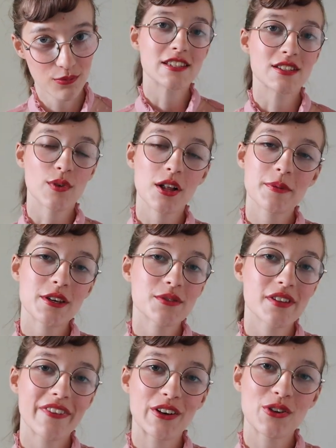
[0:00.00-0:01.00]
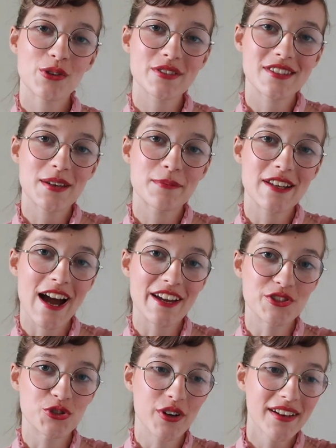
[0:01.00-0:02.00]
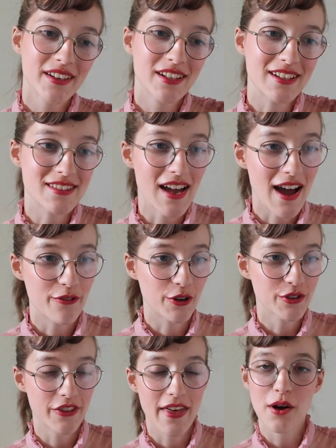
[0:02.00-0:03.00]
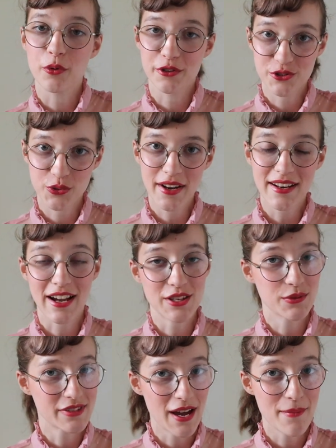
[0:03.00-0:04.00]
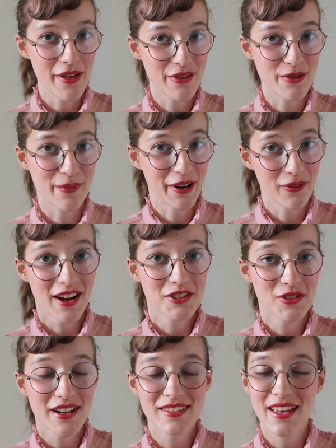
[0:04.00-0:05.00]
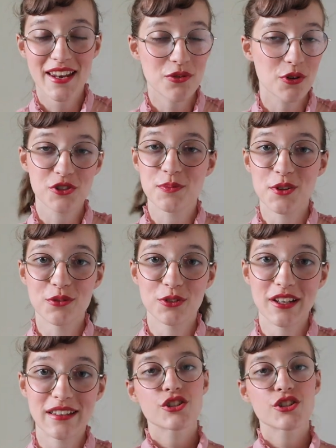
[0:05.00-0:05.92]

So I'll be using the good old zip ties trick, because I've heard that that works great, I used that method in my grad dress, and it works beautifully.